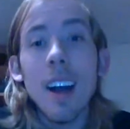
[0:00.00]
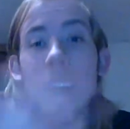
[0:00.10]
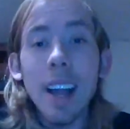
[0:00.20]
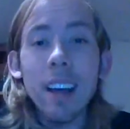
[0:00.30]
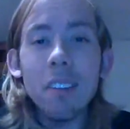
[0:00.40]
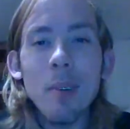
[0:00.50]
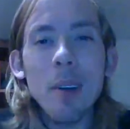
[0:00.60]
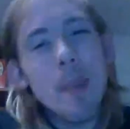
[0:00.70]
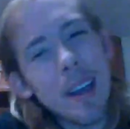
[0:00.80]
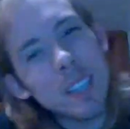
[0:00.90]
Hi guys,
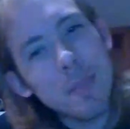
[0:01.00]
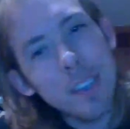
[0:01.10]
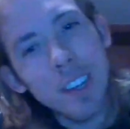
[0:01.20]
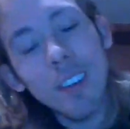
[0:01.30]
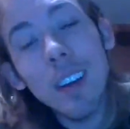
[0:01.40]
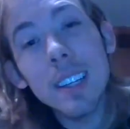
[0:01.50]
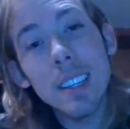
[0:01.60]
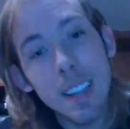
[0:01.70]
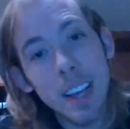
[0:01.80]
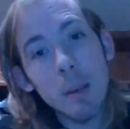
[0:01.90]
welcome back to my channel, and
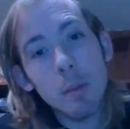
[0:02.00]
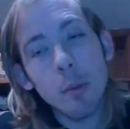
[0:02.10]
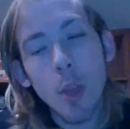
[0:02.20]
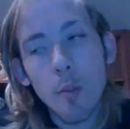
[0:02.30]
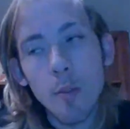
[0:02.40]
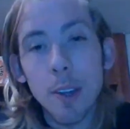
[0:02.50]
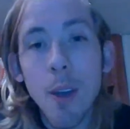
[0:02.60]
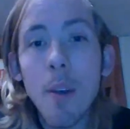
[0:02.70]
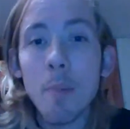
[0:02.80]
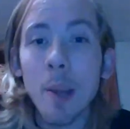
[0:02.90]
today I'm doing another
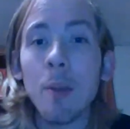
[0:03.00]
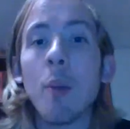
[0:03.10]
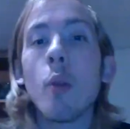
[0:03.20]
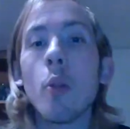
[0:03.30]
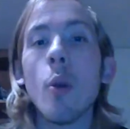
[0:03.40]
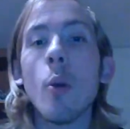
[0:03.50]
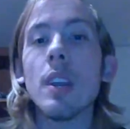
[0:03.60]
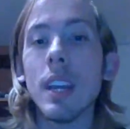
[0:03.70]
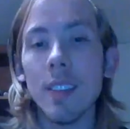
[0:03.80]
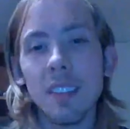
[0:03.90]
video in my North Node
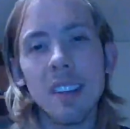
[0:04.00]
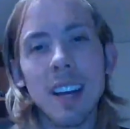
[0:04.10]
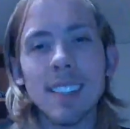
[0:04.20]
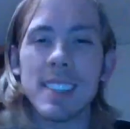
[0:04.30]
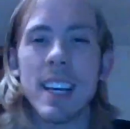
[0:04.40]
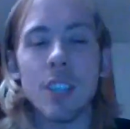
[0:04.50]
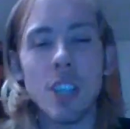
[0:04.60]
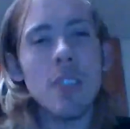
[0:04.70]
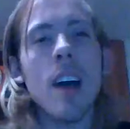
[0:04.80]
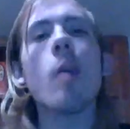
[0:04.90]
in the sign /
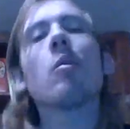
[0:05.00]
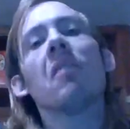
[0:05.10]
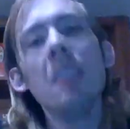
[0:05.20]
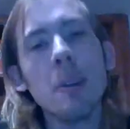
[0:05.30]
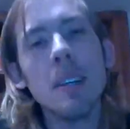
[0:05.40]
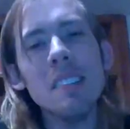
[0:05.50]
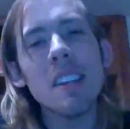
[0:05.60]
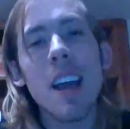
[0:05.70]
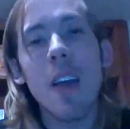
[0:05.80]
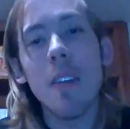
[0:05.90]
in the house series,
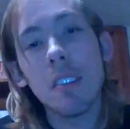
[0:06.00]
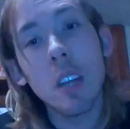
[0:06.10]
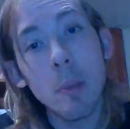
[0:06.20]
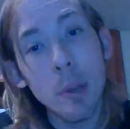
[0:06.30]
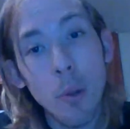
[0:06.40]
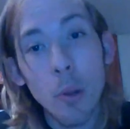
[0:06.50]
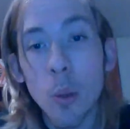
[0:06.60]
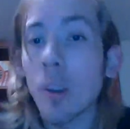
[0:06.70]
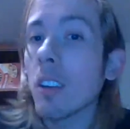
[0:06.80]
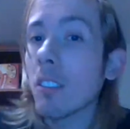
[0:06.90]
and this is going to be North
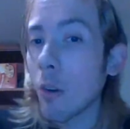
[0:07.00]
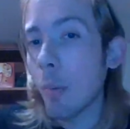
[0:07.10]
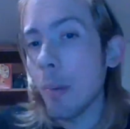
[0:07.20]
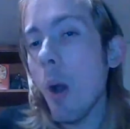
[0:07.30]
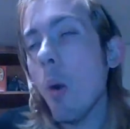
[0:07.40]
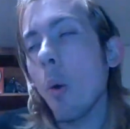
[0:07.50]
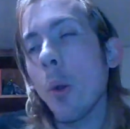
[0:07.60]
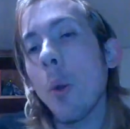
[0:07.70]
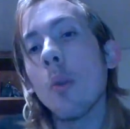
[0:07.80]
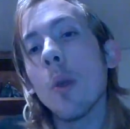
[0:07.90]
Node in Scorpio or
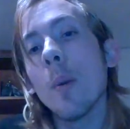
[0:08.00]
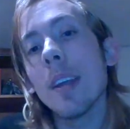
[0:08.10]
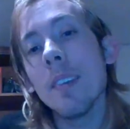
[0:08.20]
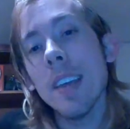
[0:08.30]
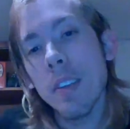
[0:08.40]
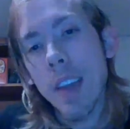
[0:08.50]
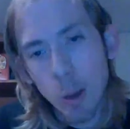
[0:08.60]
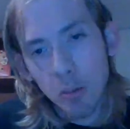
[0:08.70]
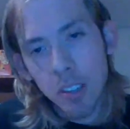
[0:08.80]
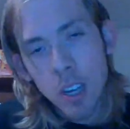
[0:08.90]
North Node in the 8th
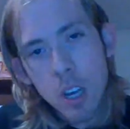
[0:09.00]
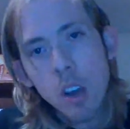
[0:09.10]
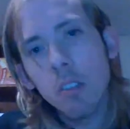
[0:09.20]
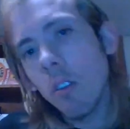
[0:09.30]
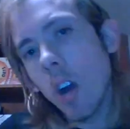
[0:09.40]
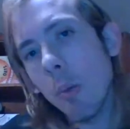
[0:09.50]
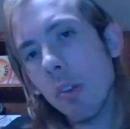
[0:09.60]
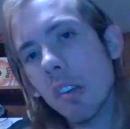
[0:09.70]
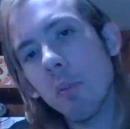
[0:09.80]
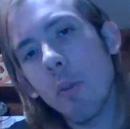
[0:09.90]
house. So a couple
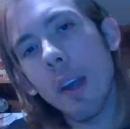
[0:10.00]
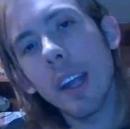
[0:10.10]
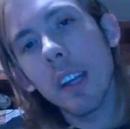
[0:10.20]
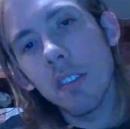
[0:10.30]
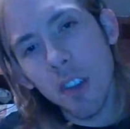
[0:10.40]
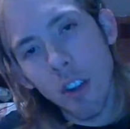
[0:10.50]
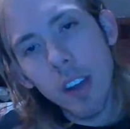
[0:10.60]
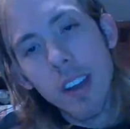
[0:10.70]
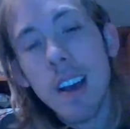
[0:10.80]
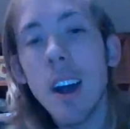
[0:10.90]
things before I get started.
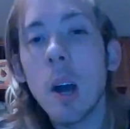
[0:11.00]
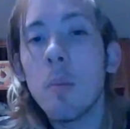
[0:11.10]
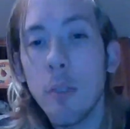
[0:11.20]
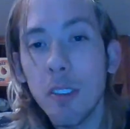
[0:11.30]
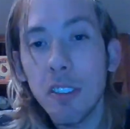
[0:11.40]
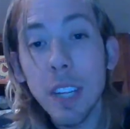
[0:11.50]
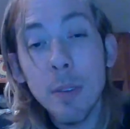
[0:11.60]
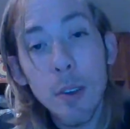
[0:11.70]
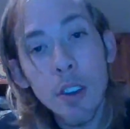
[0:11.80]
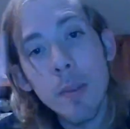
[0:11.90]
Firstly, if
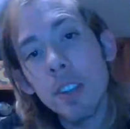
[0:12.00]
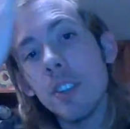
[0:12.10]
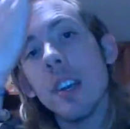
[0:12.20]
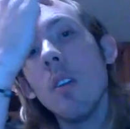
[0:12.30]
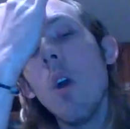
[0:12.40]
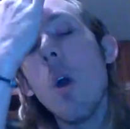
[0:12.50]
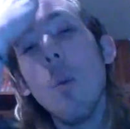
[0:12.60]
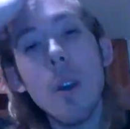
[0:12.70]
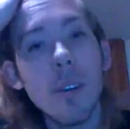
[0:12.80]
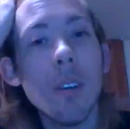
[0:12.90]
you're new to my channel,
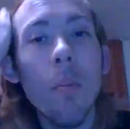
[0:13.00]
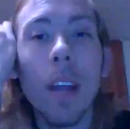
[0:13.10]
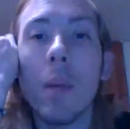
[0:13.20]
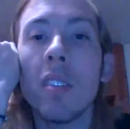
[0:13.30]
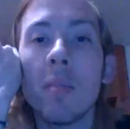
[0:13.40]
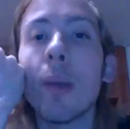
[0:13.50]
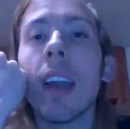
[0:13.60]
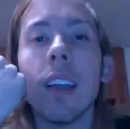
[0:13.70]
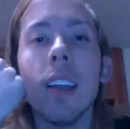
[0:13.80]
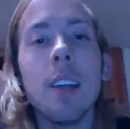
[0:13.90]
welcome. My name is Brandon.